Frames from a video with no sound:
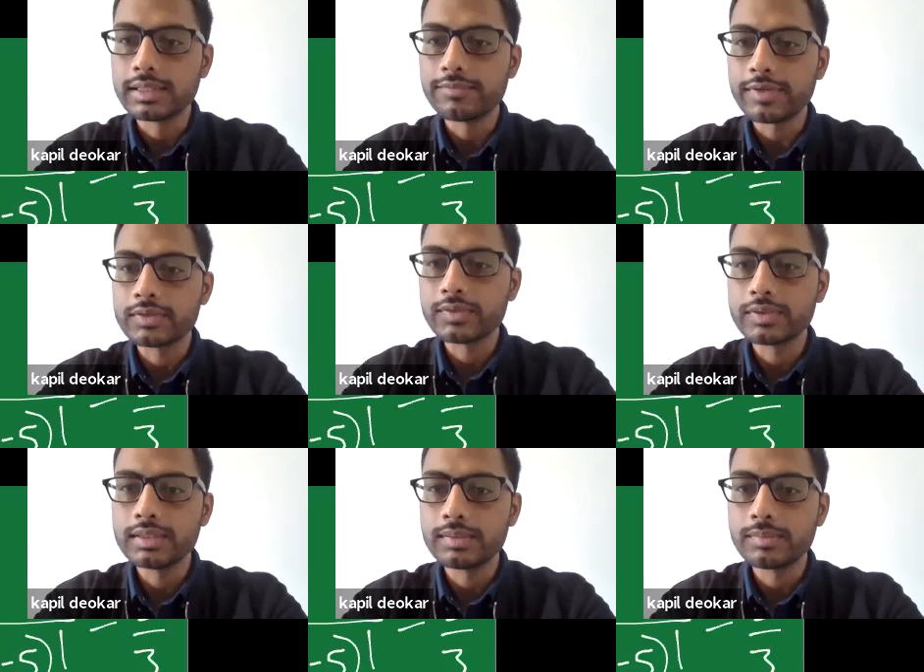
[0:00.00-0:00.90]
n
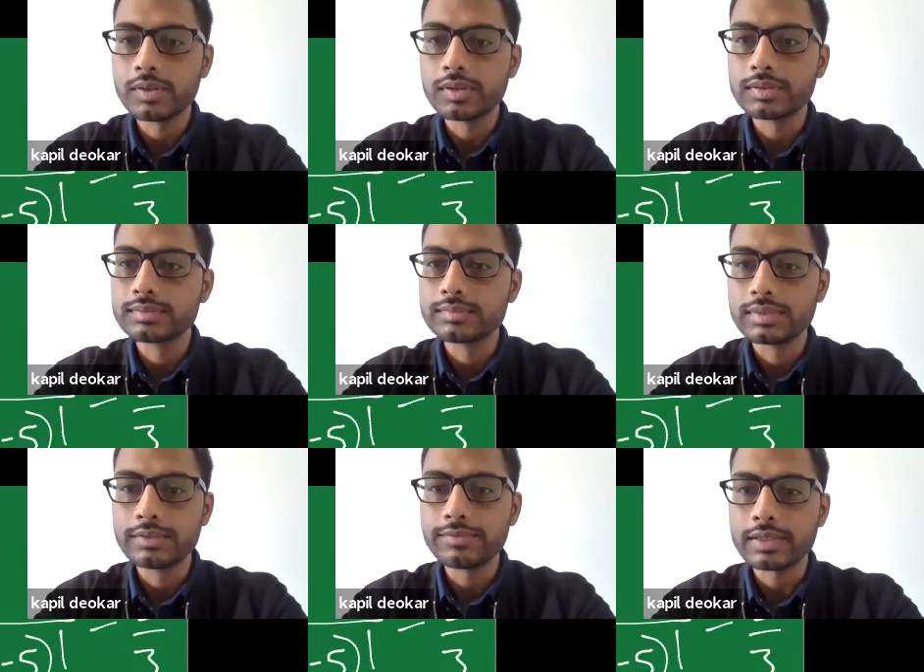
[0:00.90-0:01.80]
factorial upon
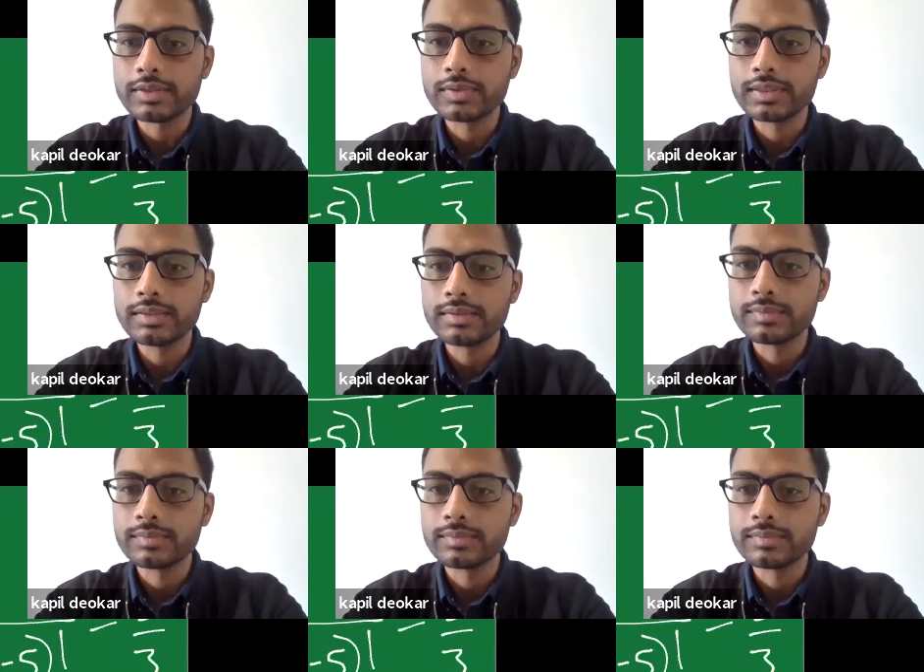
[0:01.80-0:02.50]
3 factorial